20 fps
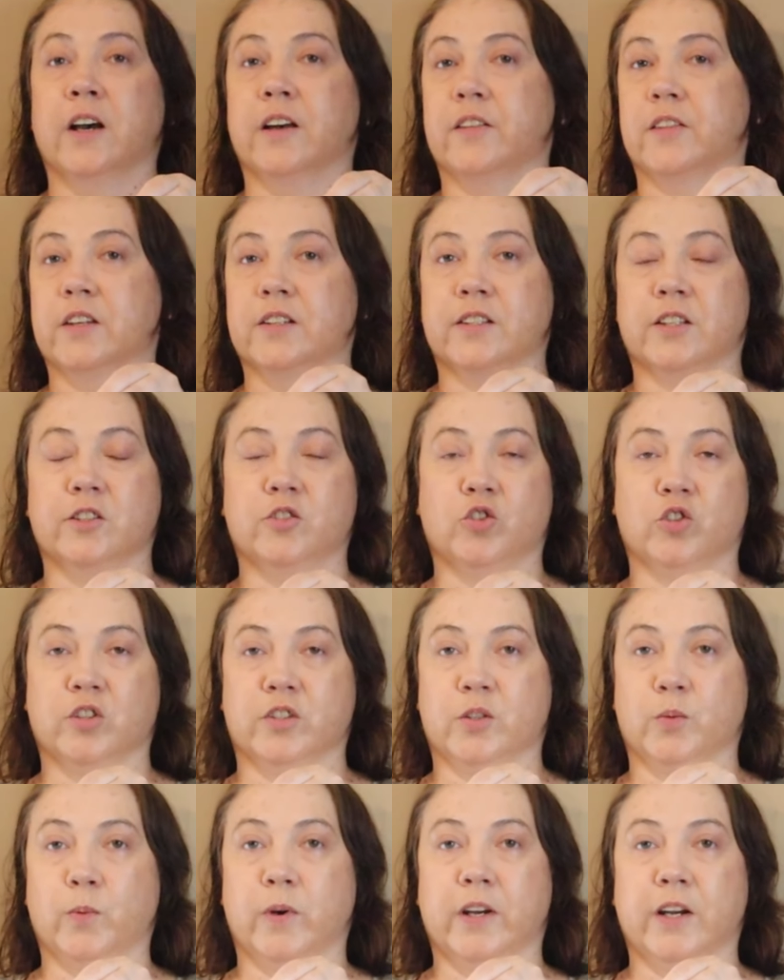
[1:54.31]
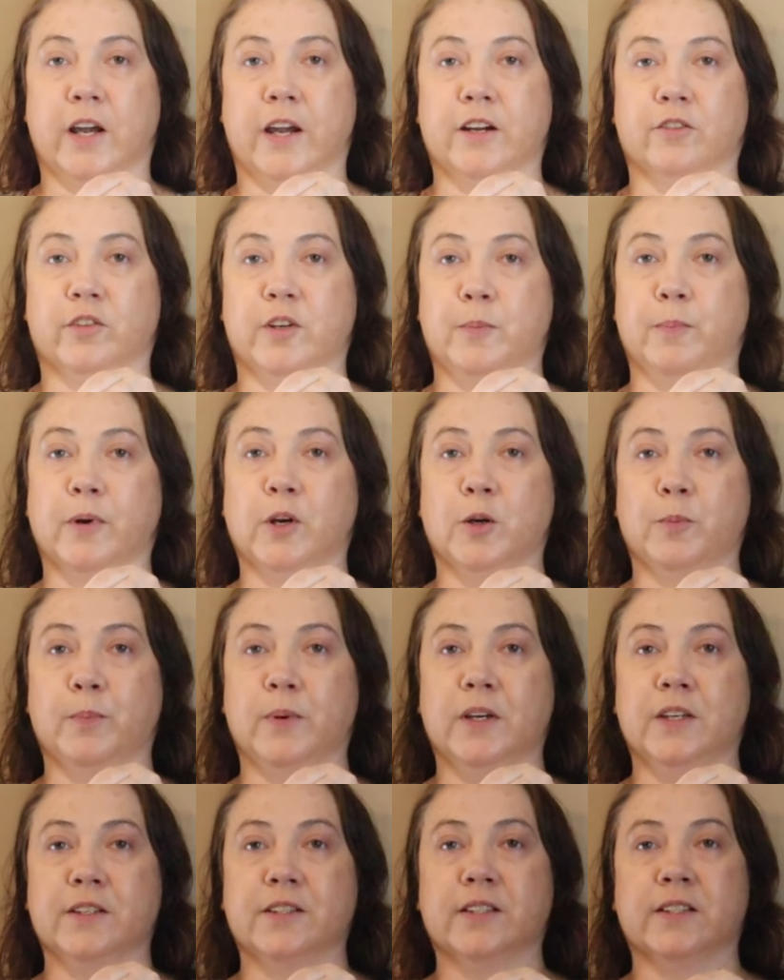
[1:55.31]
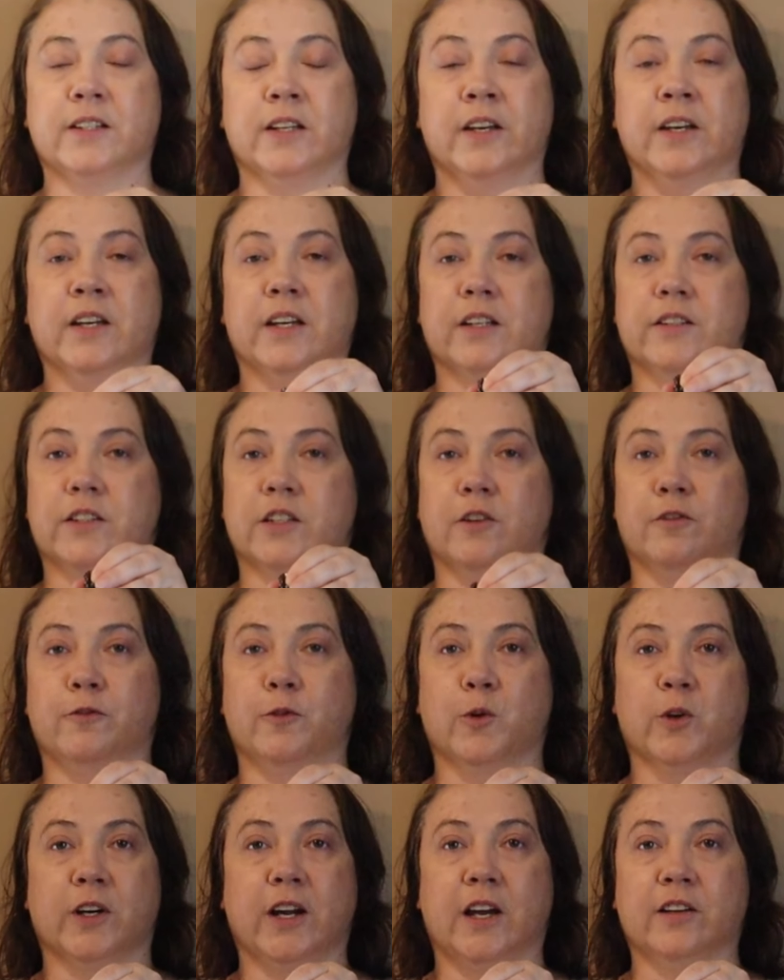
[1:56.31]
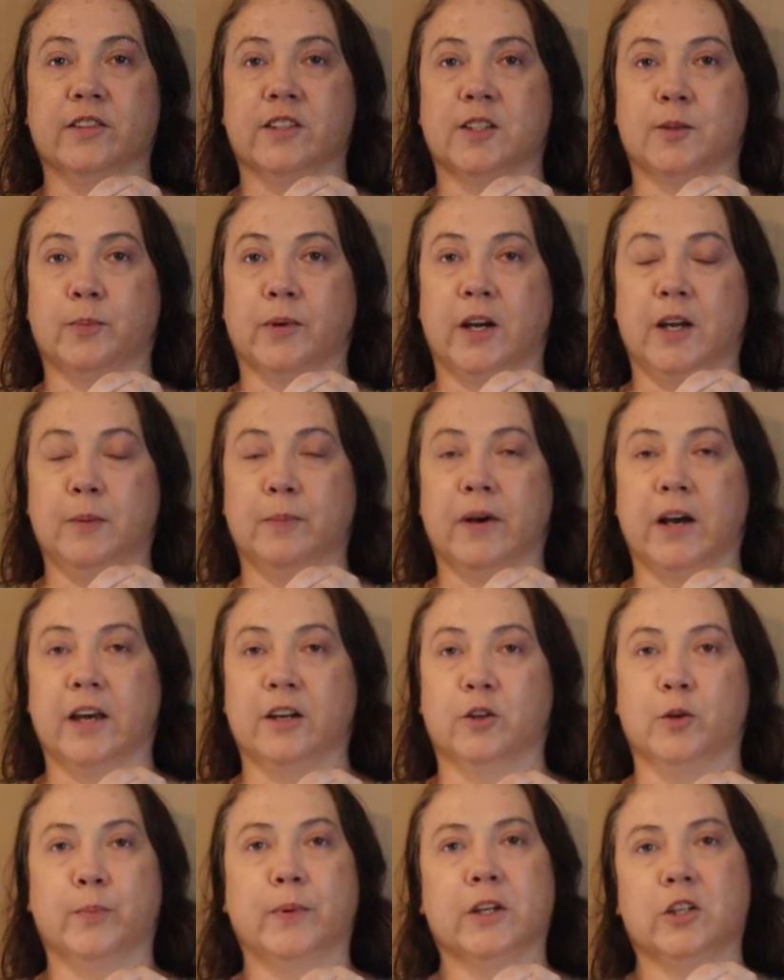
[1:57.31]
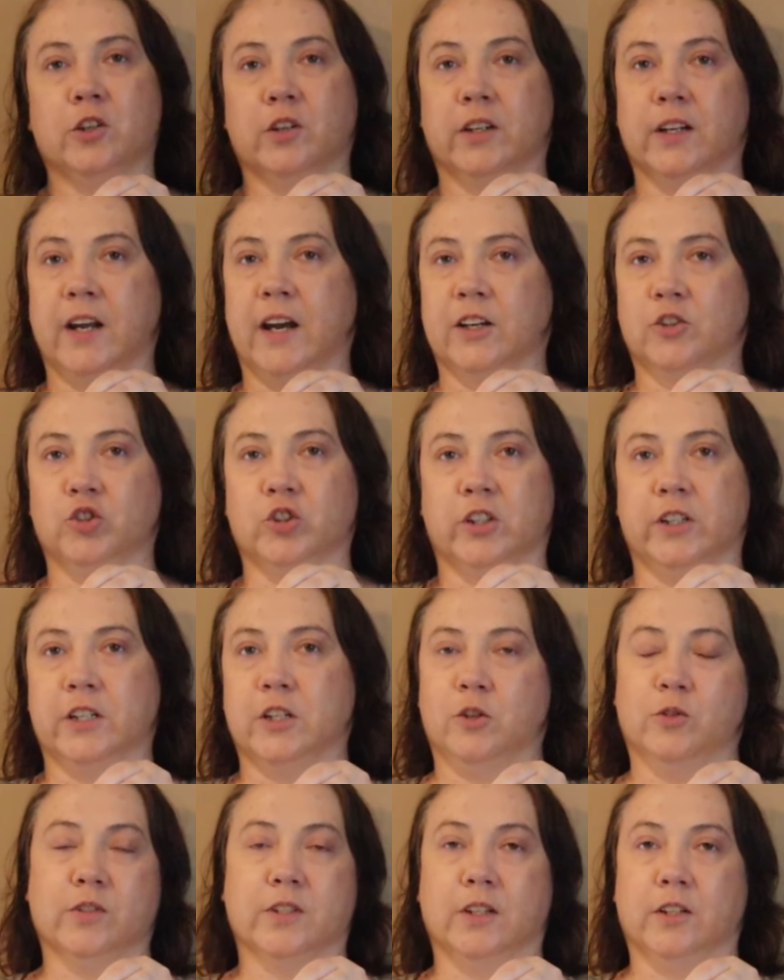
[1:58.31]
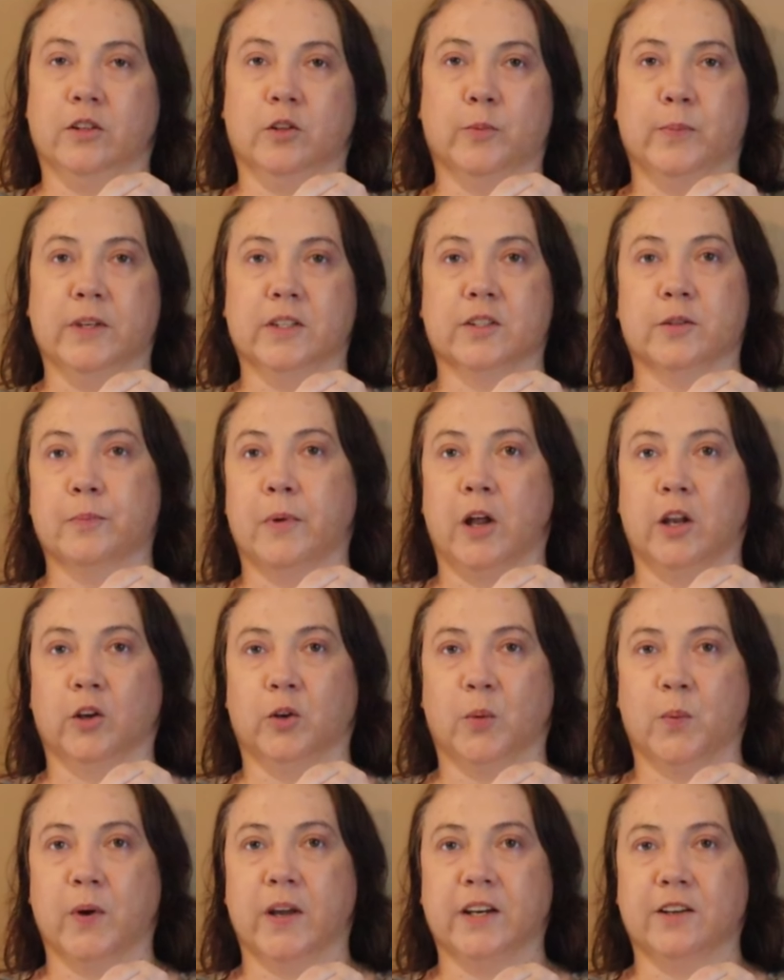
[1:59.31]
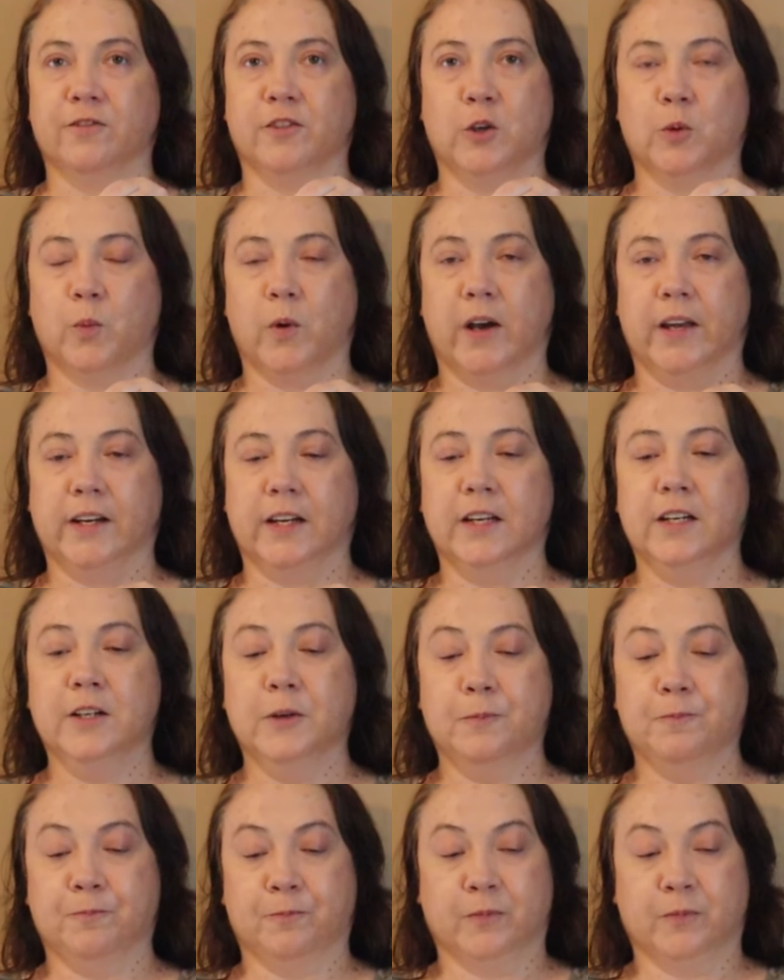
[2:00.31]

This is just one I repurposed. It's a 4-ounce spray bottle, but you could actually use a little bit smaller one if you wanted.